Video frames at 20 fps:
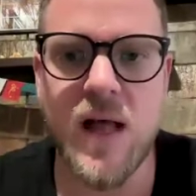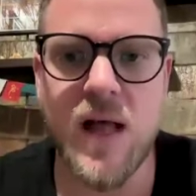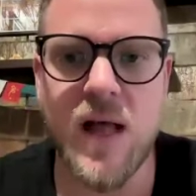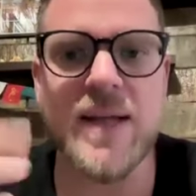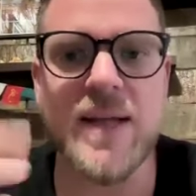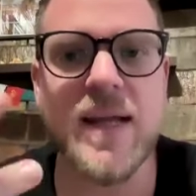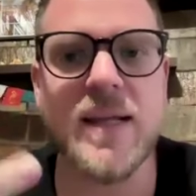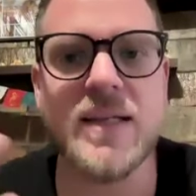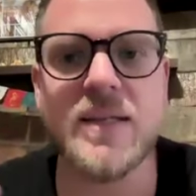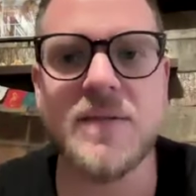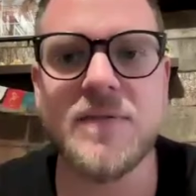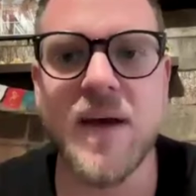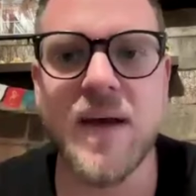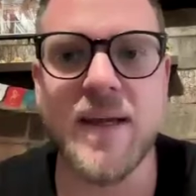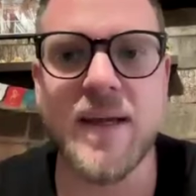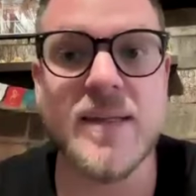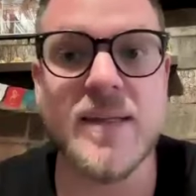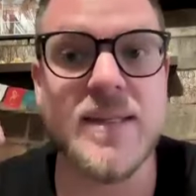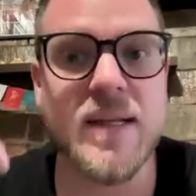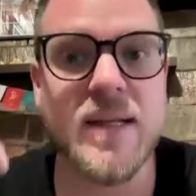
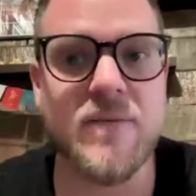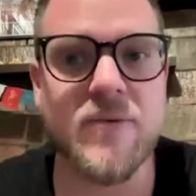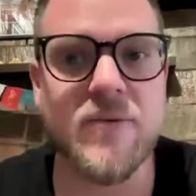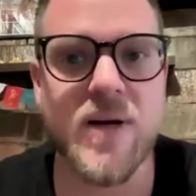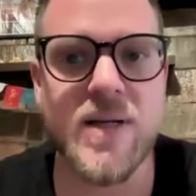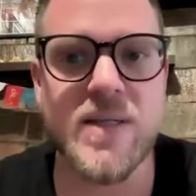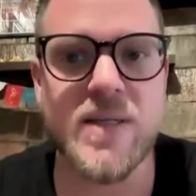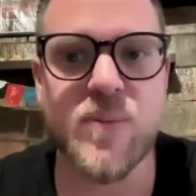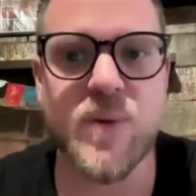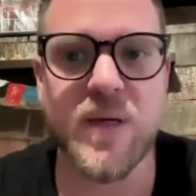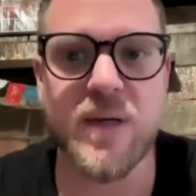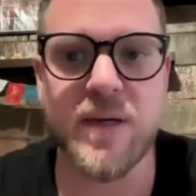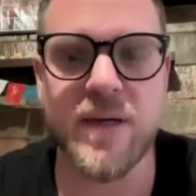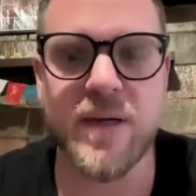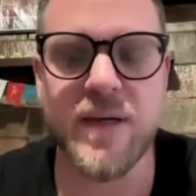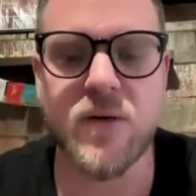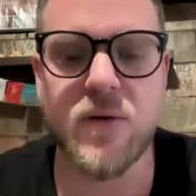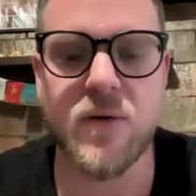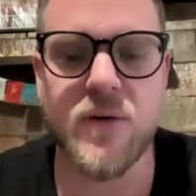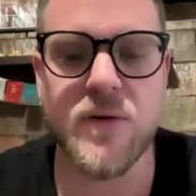identifying self-grasping
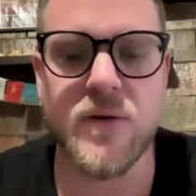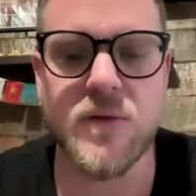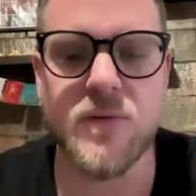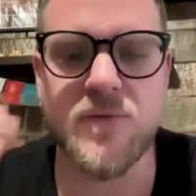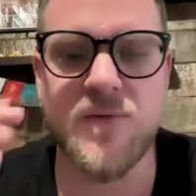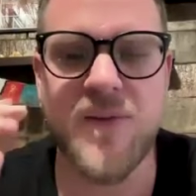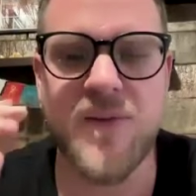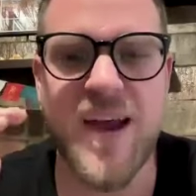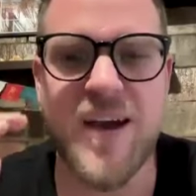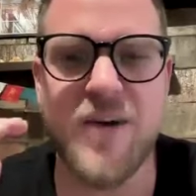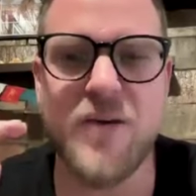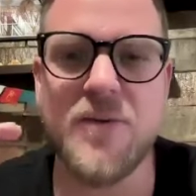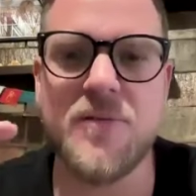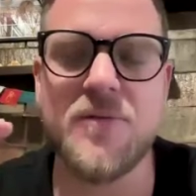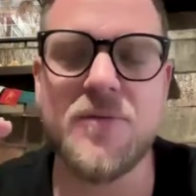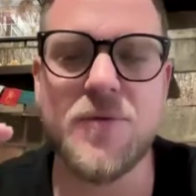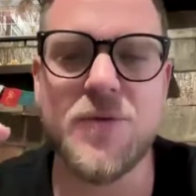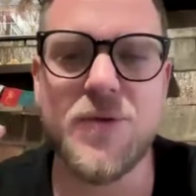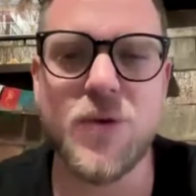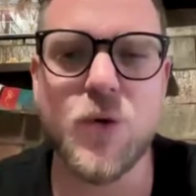ignorance? Very
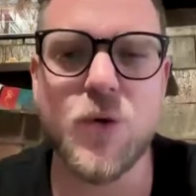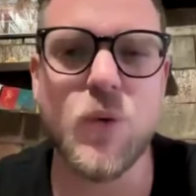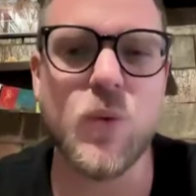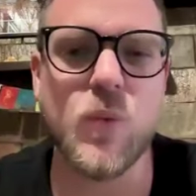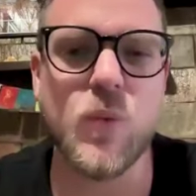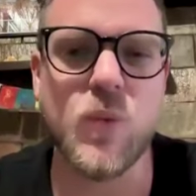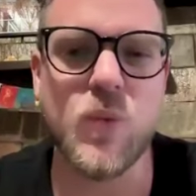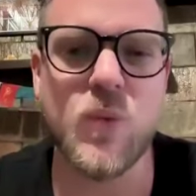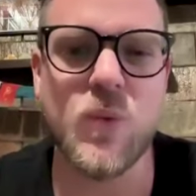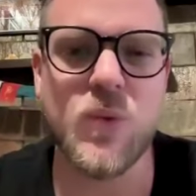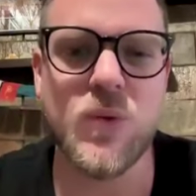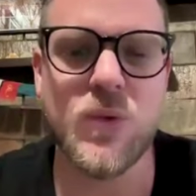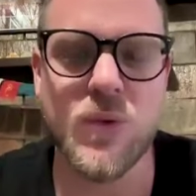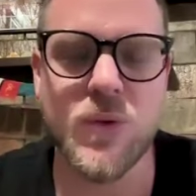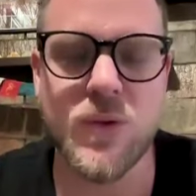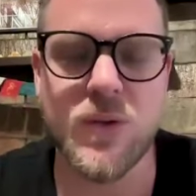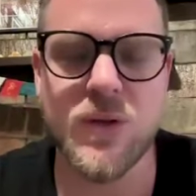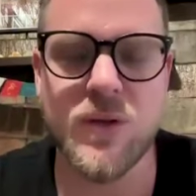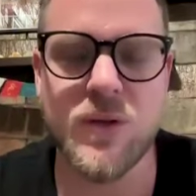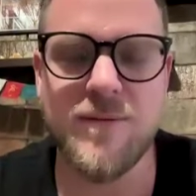few,
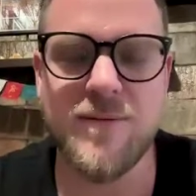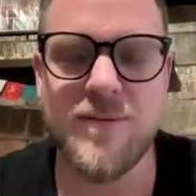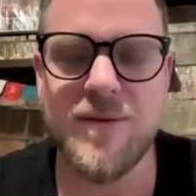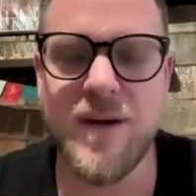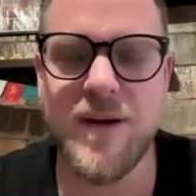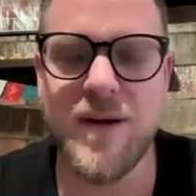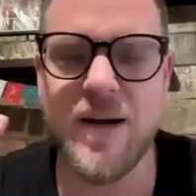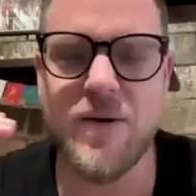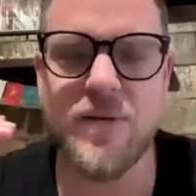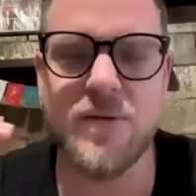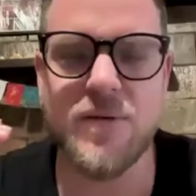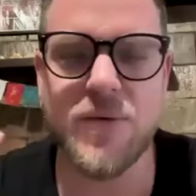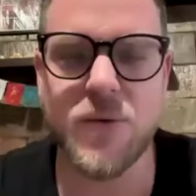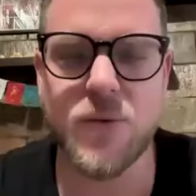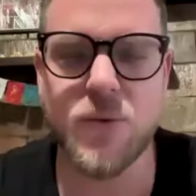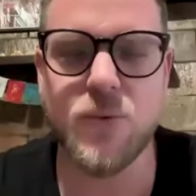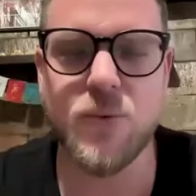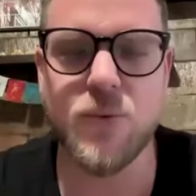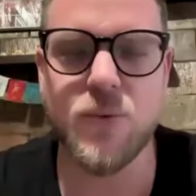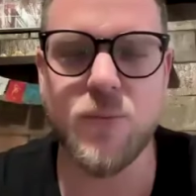very
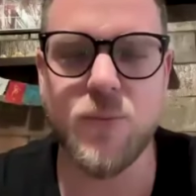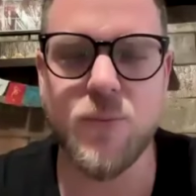few.